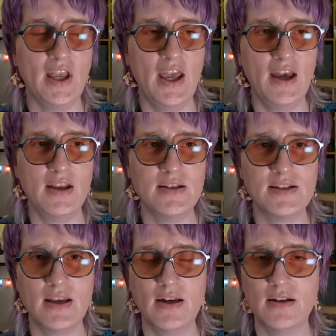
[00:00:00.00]
and
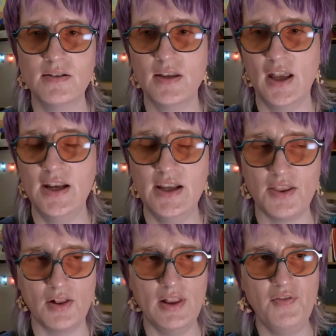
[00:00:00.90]
uh, and yeah,
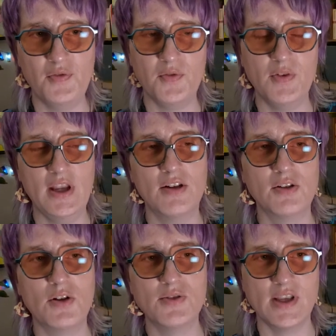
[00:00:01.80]
the lift hill
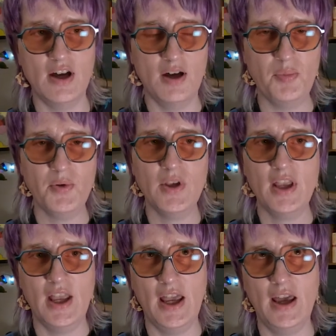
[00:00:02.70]
goes up
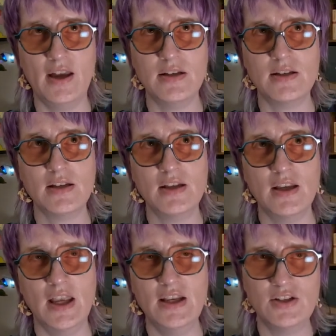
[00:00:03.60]
and
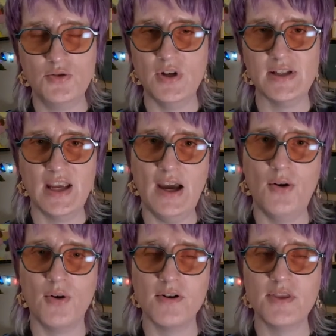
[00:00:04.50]
into a
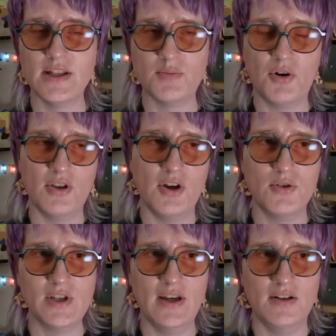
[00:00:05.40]
tower that's part of the
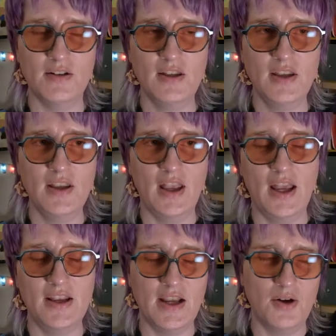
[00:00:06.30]
hotel
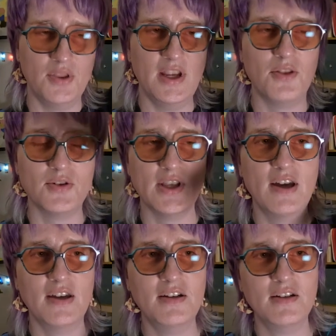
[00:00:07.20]
and out the other
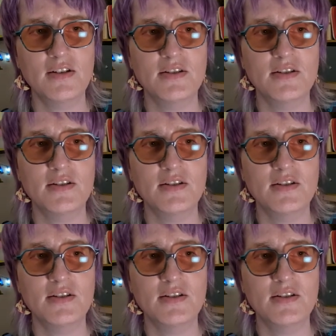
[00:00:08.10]
side.